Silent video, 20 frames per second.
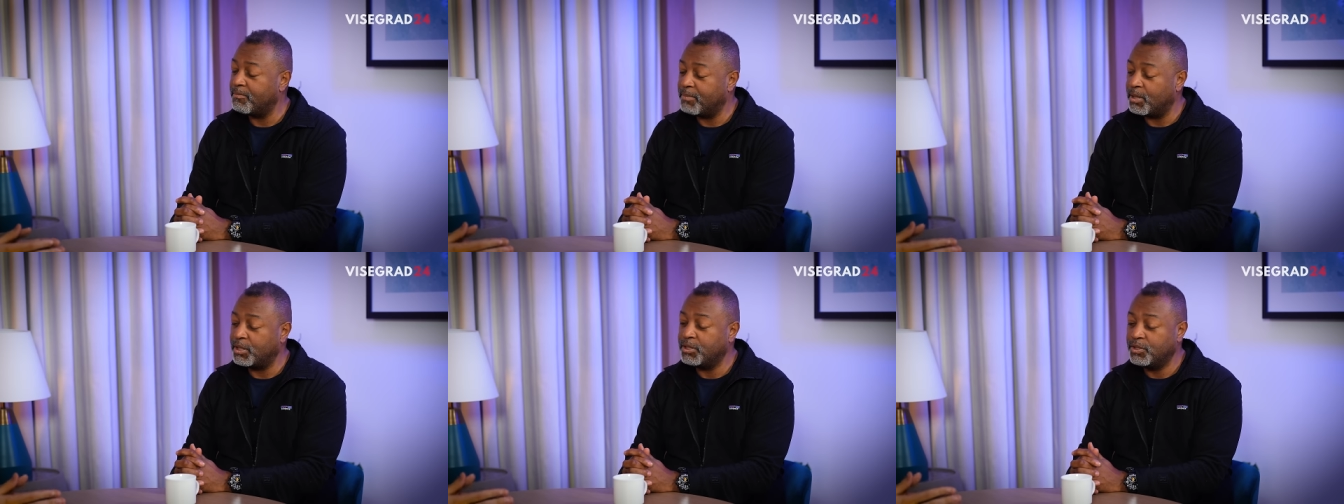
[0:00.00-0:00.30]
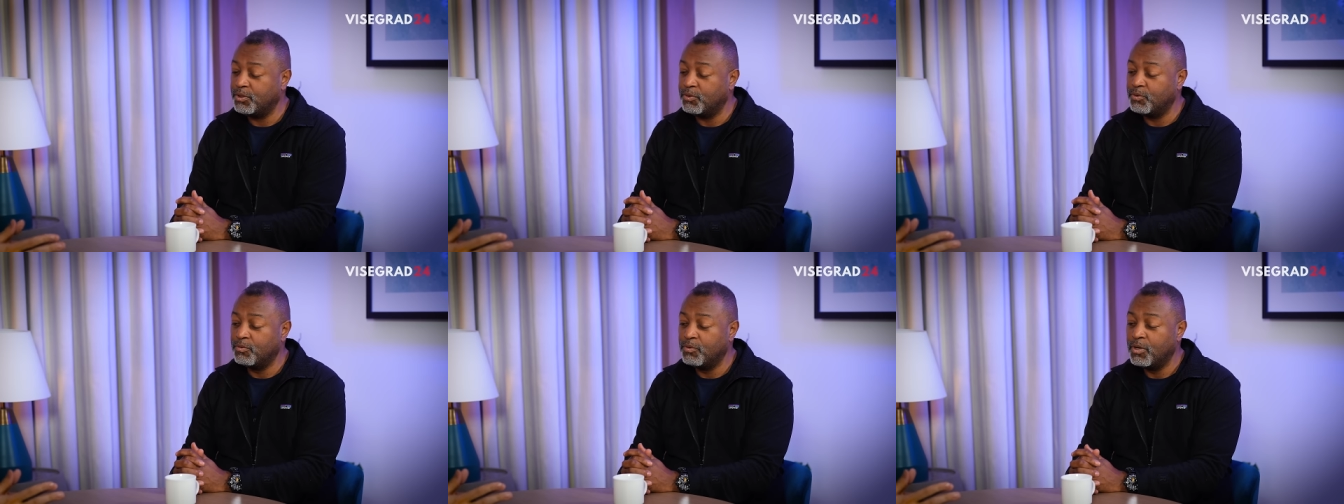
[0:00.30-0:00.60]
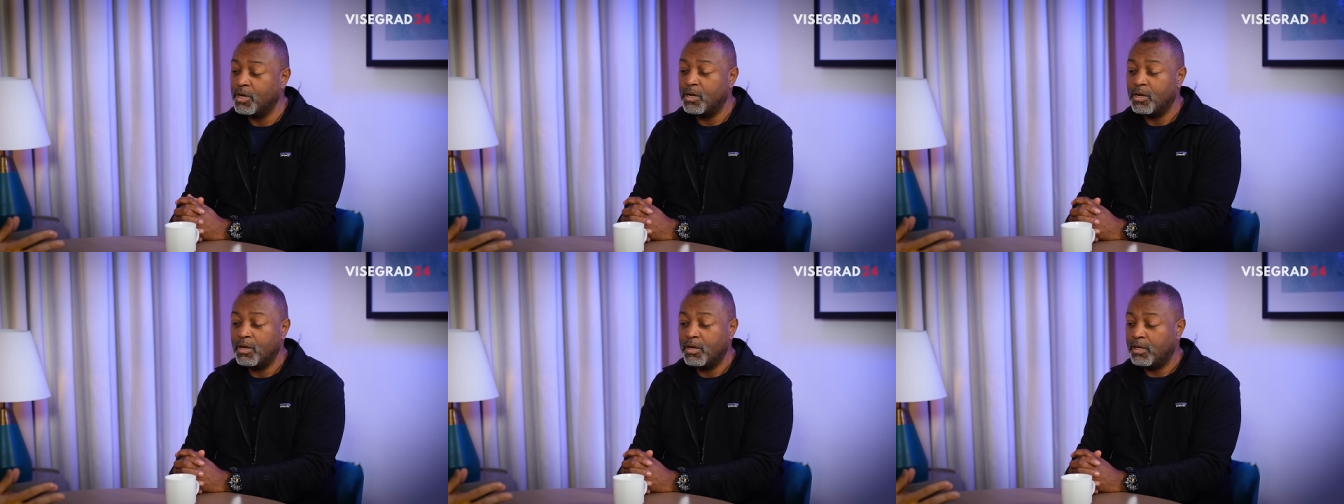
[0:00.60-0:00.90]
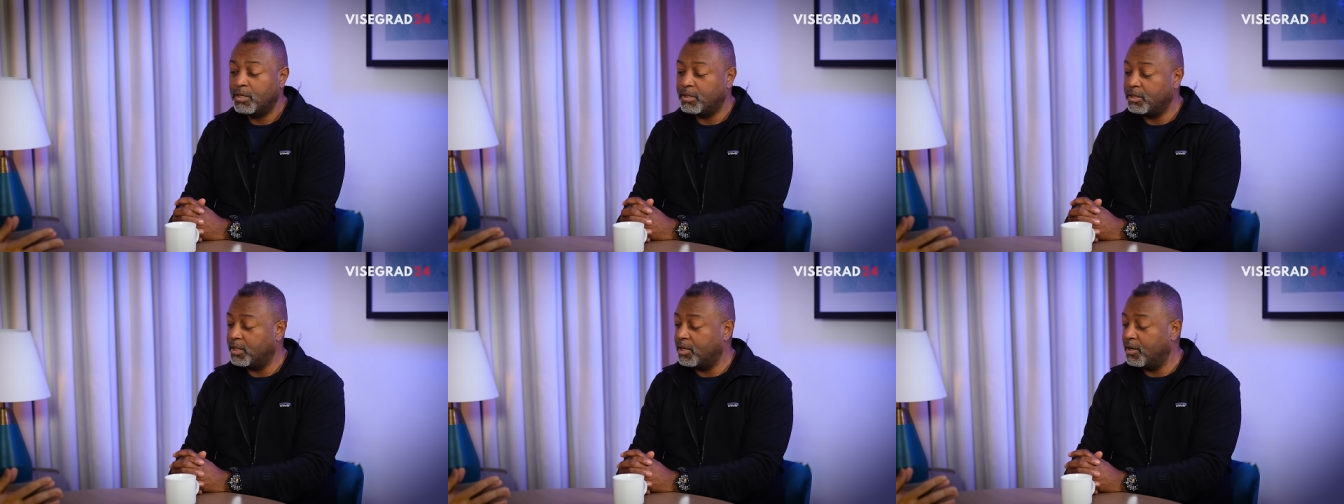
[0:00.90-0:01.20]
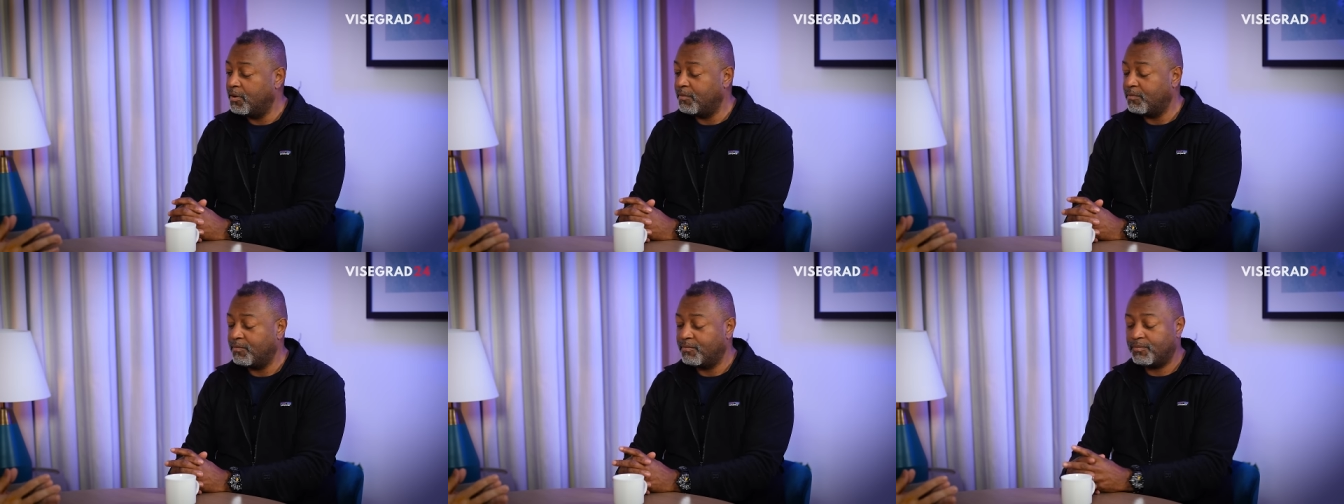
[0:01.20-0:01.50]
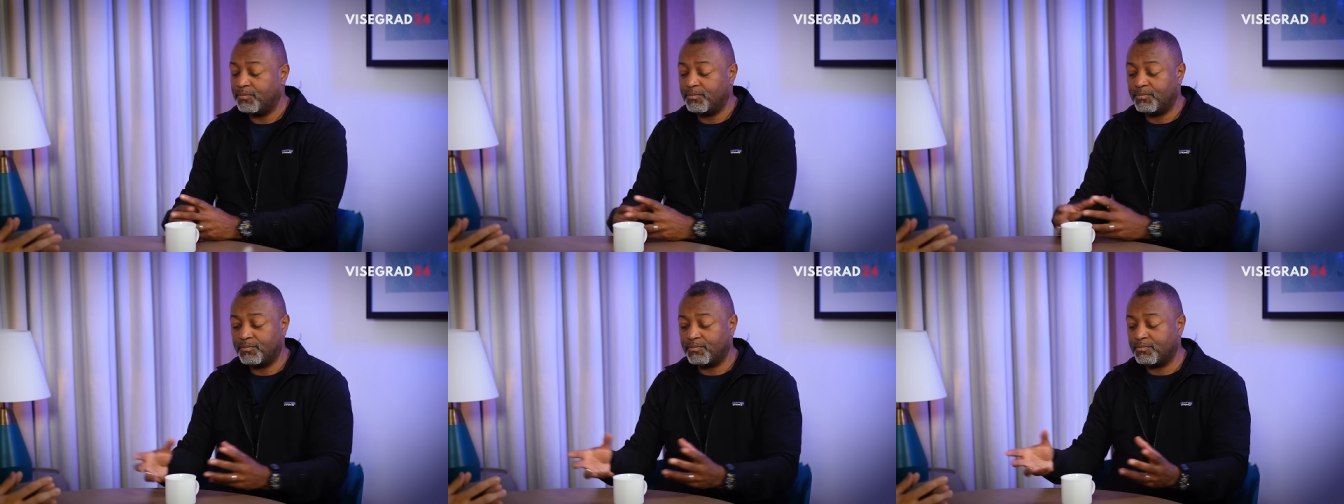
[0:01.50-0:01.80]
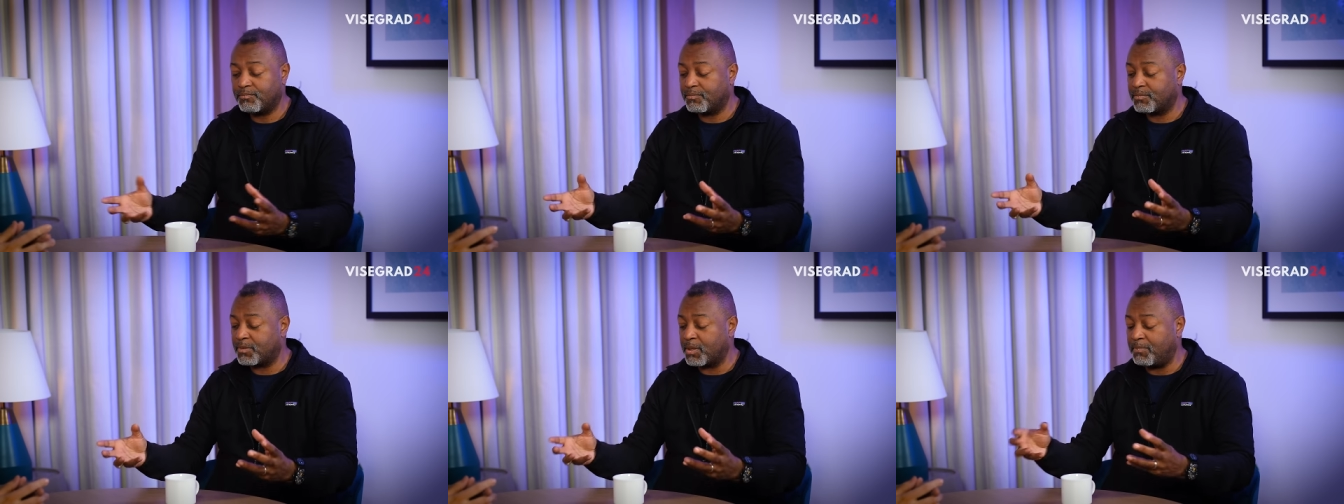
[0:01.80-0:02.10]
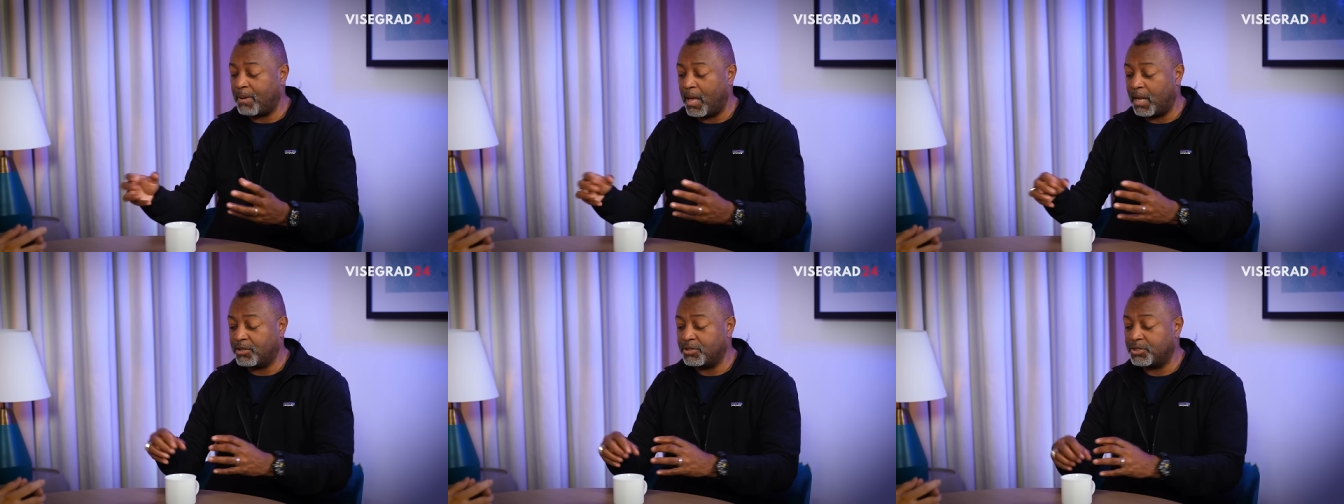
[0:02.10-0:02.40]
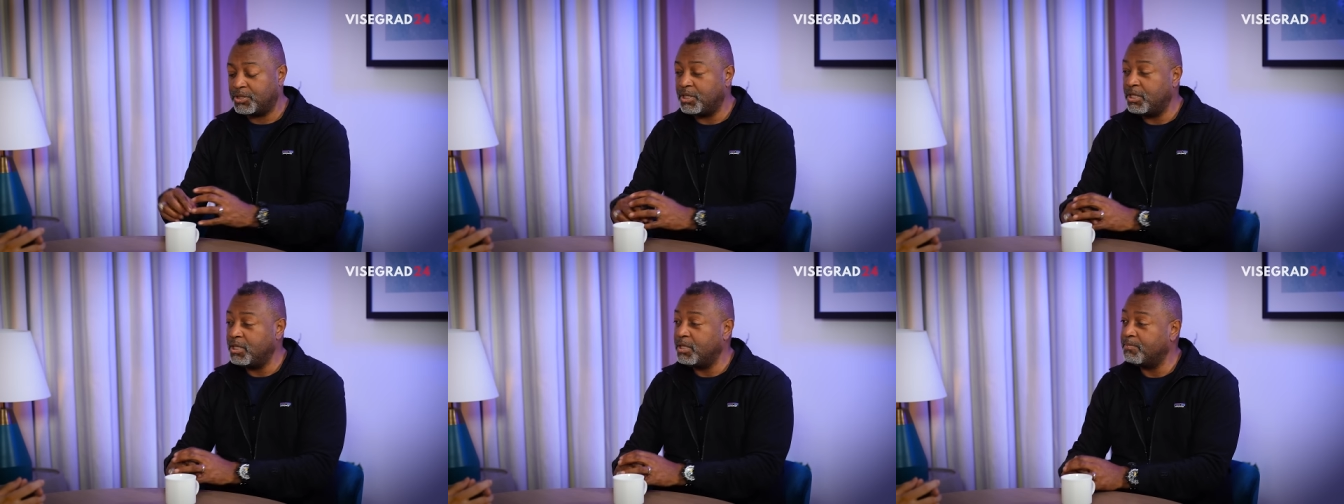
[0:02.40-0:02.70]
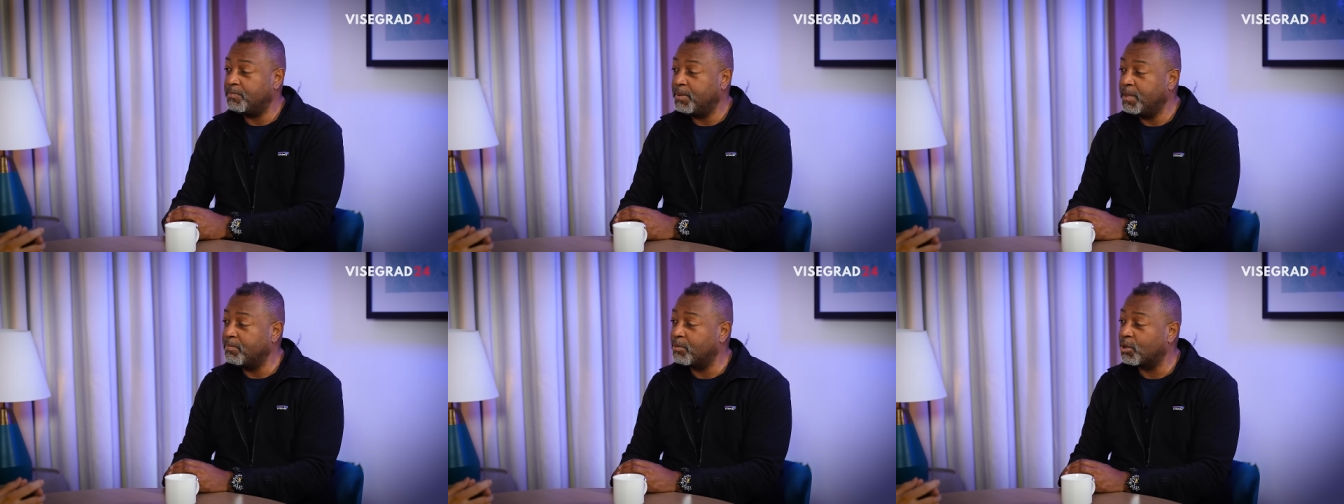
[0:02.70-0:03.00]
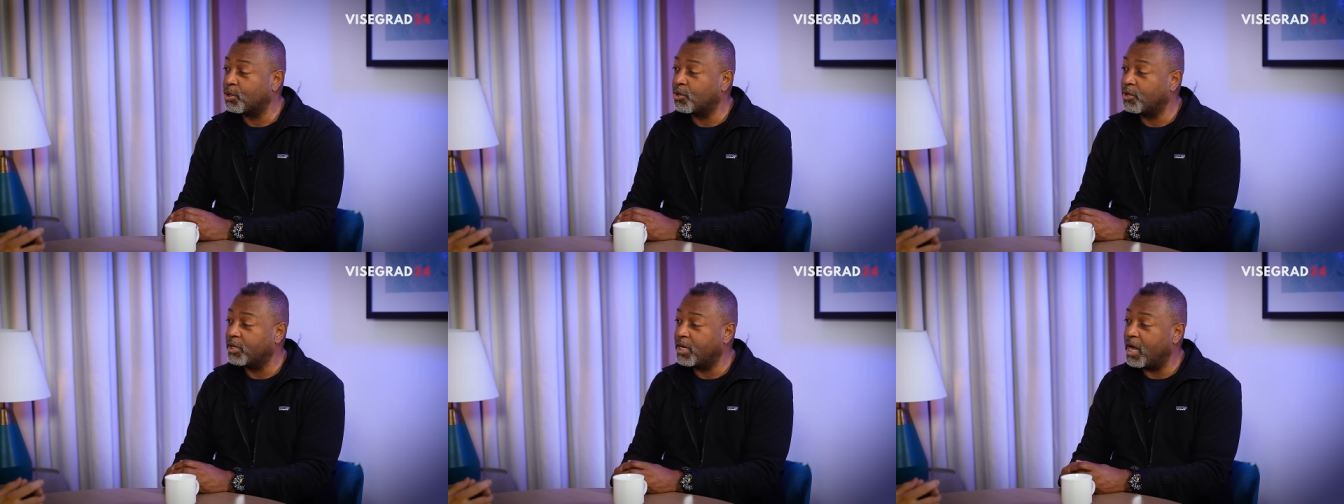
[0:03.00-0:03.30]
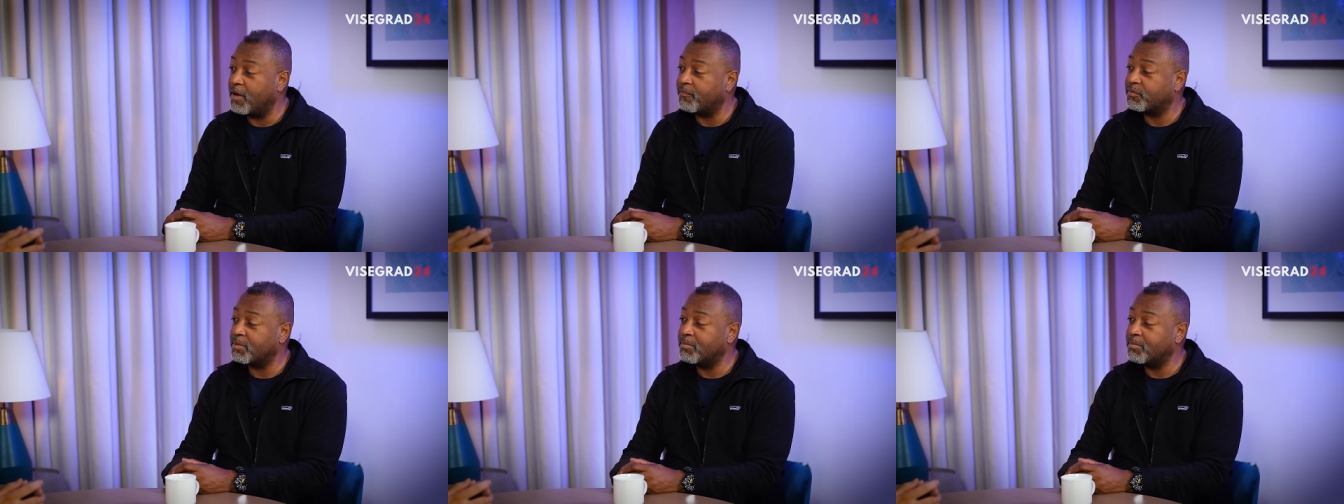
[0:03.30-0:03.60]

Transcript: But you, you know, the Palestinian people are going to have